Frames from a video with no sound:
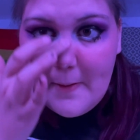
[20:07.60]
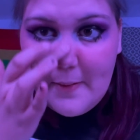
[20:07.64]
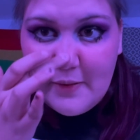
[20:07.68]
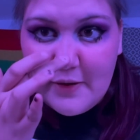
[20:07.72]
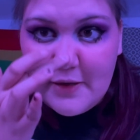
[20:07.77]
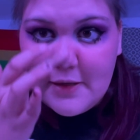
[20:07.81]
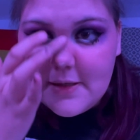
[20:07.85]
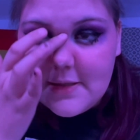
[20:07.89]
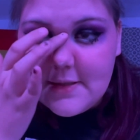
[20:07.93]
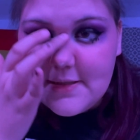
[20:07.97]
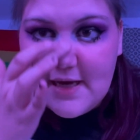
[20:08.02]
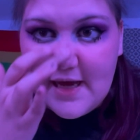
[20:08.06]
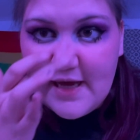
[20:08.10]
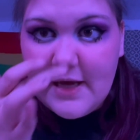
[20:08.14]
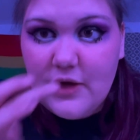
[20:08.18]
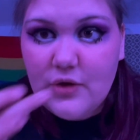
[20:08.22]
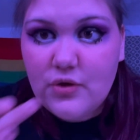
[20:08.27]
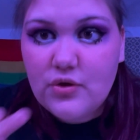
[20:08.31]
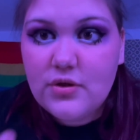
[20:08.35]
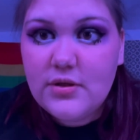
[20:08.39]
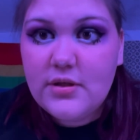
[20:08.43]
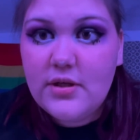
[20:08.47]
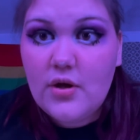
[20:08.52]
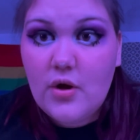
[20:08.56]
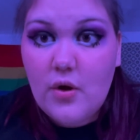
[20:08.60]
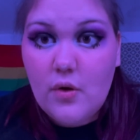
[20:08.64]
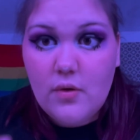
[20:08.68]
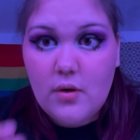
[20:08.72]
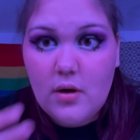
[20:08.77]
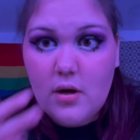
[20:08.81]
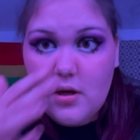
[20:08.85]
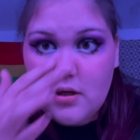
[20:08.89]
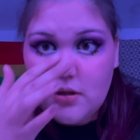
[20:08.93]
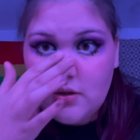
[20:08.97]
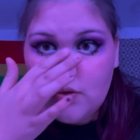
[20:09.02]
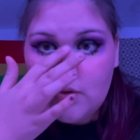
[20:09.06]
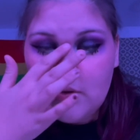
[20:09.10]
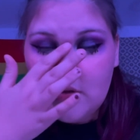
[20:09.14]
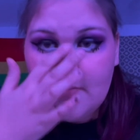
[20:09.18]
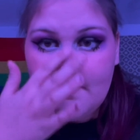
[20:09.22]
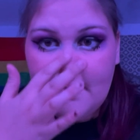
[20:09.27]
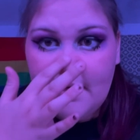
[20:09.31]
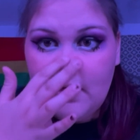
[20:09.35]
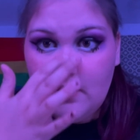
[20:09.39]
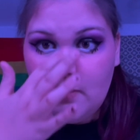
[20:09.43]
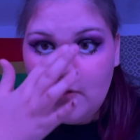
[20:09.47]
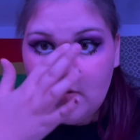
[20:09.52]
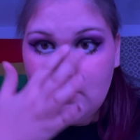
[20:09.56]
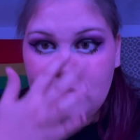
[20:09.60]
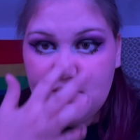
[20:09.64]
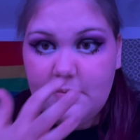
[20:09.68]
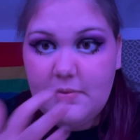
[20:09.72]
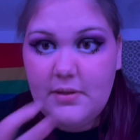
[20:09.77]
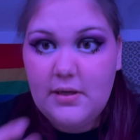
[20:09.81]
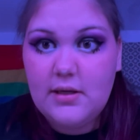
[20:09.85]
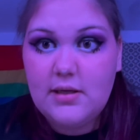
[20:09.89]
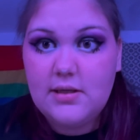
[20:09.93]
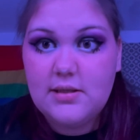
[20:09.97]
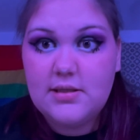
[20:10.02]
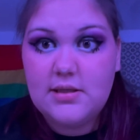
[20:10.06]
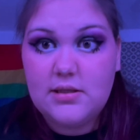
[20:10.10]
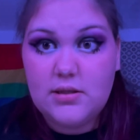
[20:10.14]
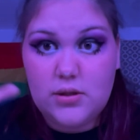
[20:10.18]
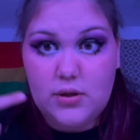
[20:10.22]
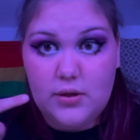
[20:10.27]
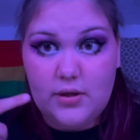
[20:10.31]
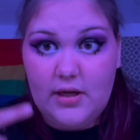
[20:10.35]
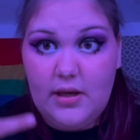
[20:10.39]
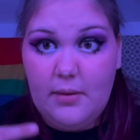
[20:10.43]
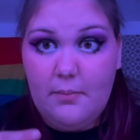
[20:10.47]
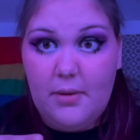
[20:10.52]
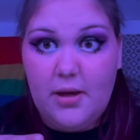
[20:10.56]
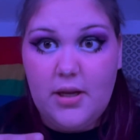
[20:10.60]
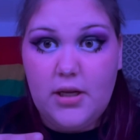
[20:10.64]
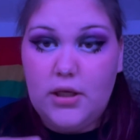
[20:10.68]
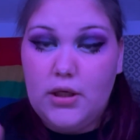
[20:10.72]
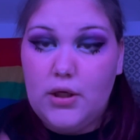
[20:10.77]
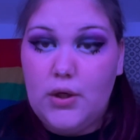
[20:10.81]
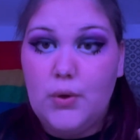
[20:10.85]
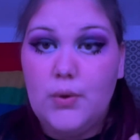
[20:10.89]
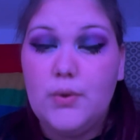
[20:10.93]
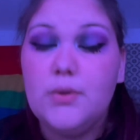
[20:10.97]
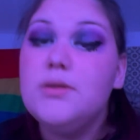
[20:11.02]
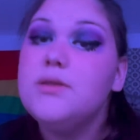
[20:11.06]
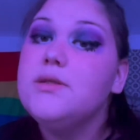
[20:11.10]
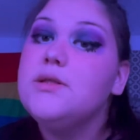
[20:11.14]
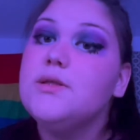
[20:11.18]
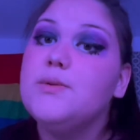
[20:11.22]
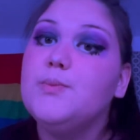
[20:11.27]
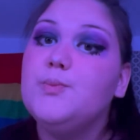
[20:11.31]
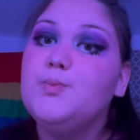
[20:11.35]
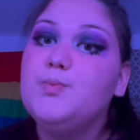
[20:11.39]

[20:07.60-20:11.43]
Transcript: because I usually don't contour my nose because it's already a button nose